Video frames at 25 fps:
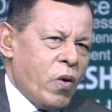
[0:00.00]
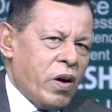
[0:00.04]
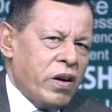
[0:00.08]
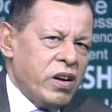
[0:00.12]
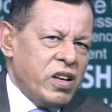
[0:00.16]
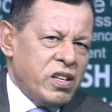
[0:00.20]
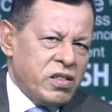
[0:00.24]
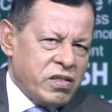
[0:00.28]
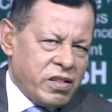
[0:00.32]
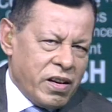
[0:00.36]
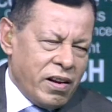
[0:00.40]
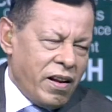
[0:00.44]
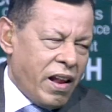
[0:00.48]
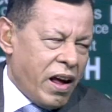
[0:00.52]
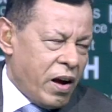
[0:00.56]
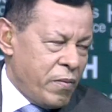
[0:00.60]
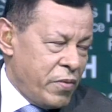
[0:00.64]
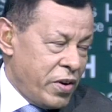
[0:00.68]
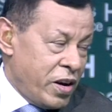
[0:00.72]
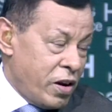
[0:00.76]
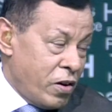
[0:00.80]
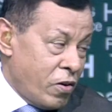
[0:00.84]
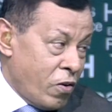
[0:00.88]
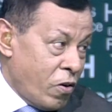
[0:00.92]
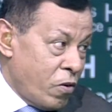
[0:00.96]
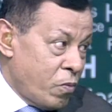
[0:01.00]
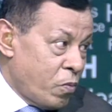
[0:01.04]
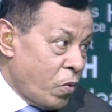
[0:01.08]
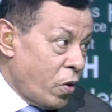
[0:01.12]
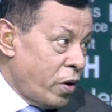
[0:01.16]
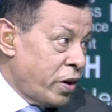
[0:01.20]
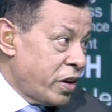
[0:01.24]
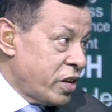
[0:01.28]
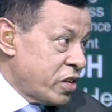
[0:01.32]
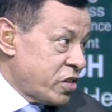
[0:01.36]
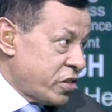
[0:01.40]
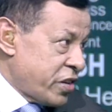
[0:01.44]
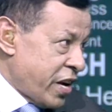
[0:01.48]
still having a
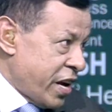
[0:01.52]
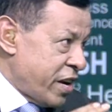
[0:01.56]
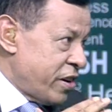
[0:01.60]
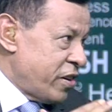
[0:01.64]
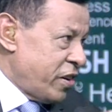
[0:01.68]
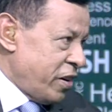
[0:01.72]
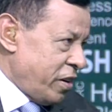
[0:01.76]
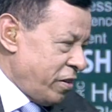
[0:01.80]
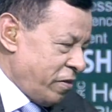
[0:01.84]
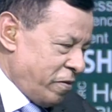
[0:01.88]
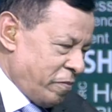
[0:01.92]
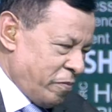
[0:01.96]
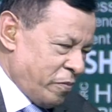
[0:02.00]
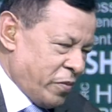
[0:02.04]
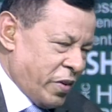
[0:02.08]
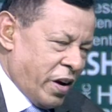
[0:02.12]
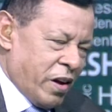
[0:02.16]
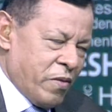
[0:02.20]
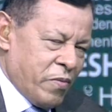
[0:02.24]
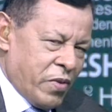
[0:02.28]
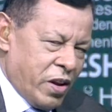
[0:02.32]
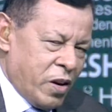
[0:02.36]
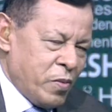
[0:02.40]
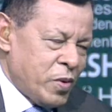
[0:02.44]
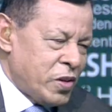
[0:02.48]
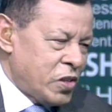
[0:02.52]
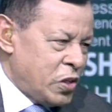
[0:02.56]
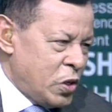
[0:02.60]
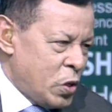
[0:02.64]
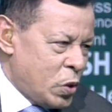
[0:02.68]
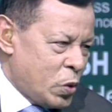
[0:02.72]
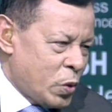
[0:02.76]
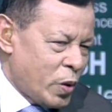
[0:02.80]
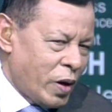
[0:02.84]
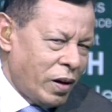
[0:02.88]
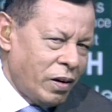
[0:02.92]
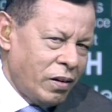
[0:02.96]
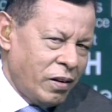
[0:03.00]
non-political standing and very much
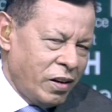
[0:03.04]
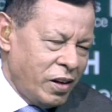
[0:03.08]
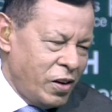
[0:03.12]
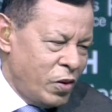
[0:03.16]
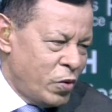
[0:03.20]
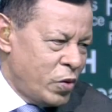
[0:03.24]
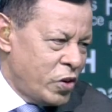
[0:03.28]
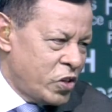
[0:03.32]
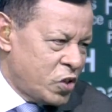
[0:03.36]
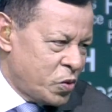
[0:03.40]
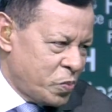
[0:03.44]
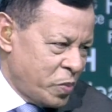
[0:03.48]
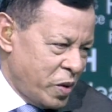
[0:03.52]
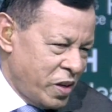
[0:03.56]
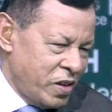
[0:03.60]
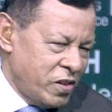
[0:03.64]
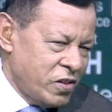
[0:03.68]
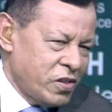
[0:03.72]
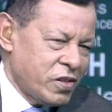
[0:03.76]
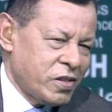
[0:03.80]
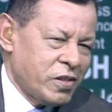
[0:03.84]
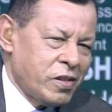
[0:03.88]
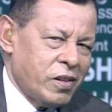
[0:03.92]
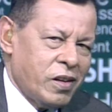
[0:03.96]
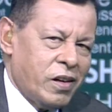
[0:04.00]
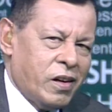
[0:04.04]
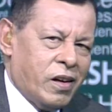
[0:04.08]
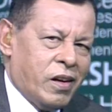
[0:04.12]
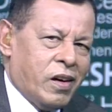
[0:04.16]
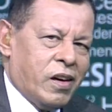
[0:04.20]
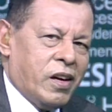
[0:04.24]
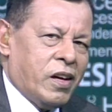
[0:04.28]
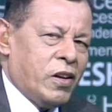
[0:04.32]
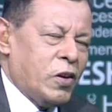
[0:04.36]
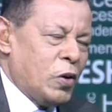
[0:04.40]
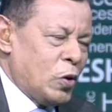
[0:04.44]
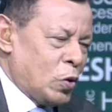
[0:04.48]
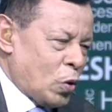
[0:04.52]
neutral in your speech,
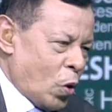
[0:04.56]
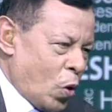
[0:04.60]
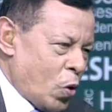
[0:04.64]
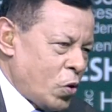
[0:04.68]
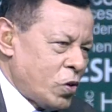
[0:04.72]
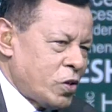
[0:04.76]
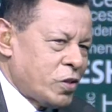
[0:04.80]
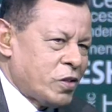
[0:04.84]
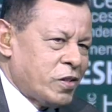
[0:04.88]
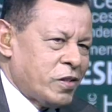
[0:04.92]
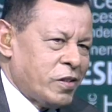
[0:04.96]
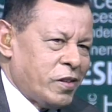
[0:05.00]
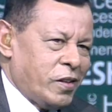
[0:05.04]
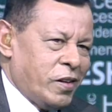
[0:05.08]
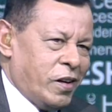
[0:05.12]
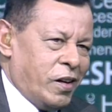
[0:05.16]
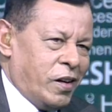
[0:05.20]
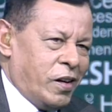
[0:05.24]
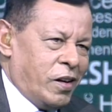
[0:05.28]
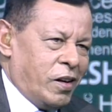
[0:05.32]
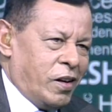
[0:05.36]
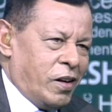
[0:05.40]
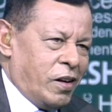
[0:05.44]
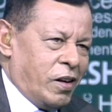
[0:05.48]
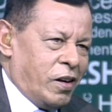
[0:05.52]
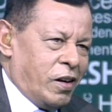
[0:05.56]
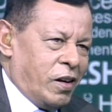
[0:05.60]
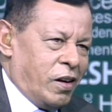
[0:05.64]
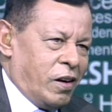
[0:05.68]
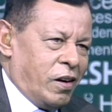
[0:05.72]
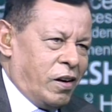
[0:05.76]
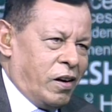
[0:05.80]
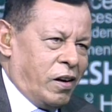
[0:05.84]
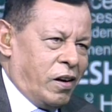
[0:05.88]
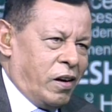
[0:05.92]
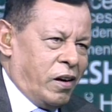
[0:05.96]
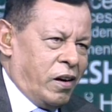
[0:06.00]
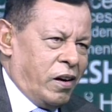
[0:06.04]
in your thoughts.
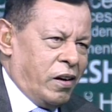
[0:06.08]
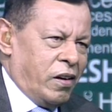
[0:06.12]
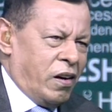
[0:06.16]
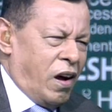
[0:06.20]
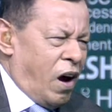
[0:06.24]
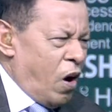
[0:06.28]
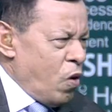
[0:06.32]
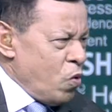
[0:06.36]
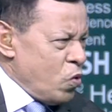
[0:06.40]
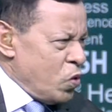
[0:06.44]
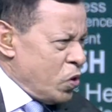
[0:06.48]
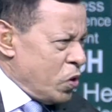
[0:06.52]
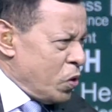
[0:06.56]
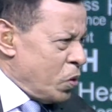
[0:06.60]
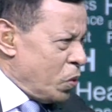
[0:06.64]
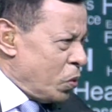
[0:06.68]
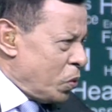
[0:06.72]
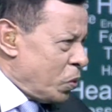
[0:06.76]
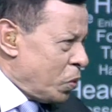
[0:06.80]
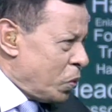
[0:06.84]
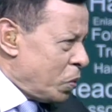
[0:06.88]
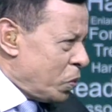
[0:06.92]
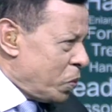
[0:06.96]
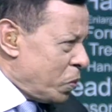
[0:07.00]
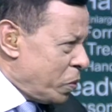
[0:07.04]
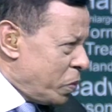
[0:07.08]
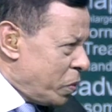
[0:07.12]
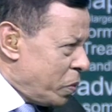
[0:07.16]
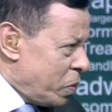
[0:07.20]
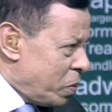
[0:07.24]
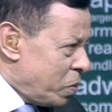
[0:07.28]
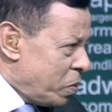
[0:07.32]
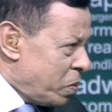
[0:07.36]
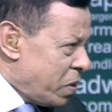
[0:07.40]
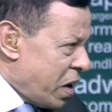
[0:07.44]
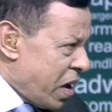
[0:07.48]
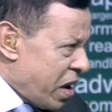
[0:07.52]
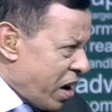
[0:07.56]
And how do you
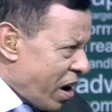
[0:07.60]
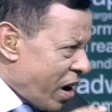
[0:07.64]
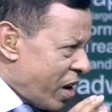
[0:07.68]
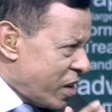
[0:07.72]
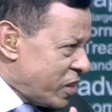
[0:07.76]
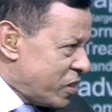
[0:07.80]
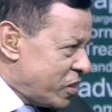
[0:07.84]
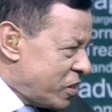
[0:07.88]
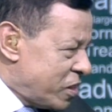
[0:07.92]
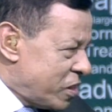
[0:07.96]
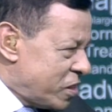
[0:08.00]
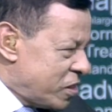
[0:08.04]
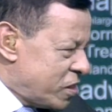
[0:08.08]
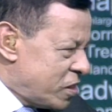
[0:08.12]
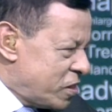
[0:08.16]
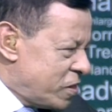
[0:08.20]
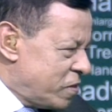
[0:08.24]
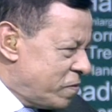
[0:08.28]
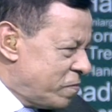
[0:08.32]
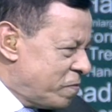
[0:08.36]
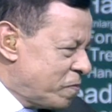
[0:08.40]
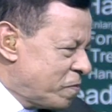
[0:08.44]
analyze this?